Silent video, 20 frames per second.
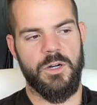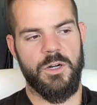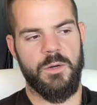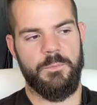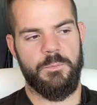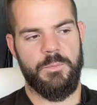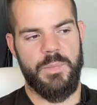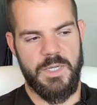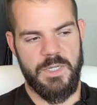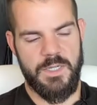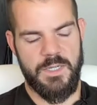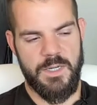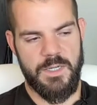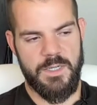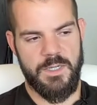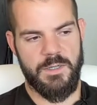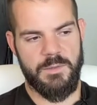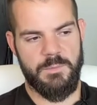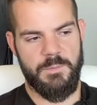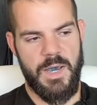their
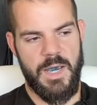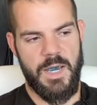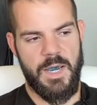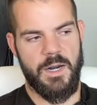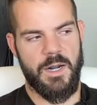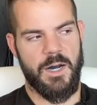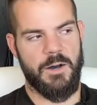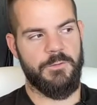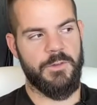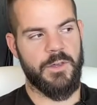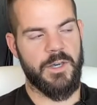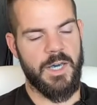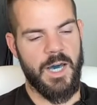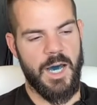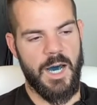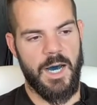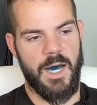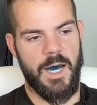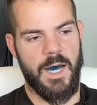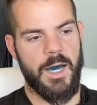business is made off the
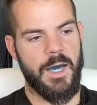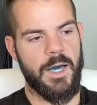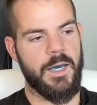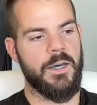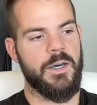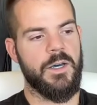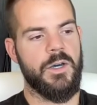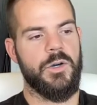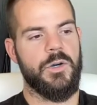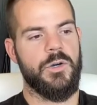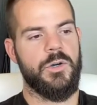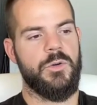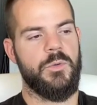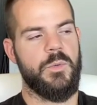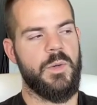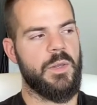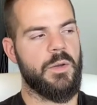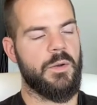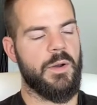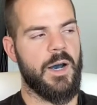guy
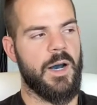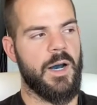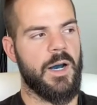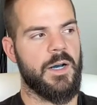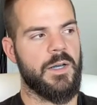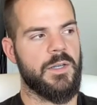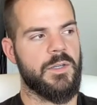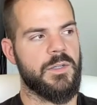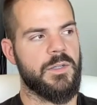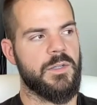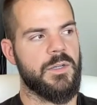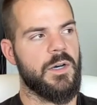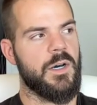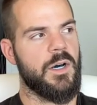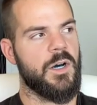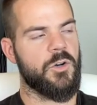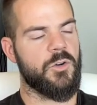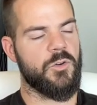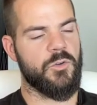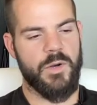who either has
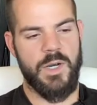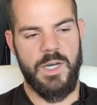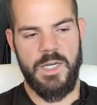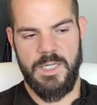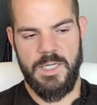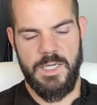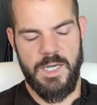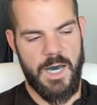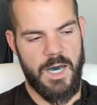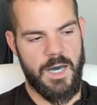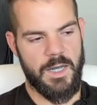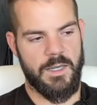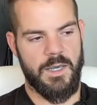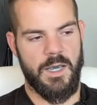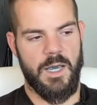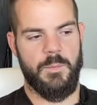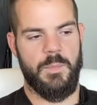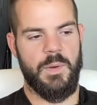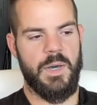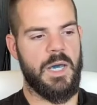a crazy ad
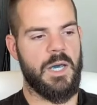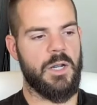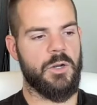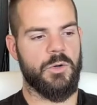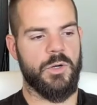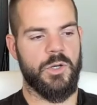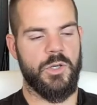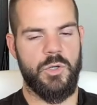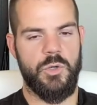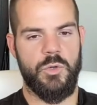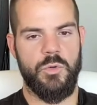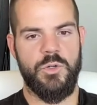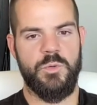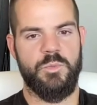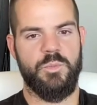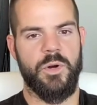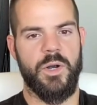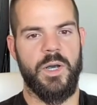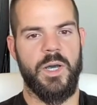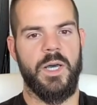campaign or a
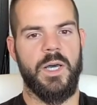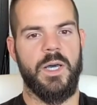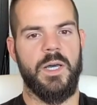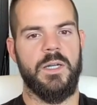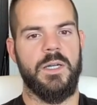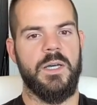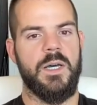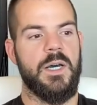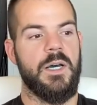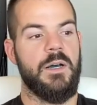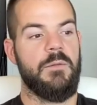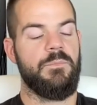huge brand,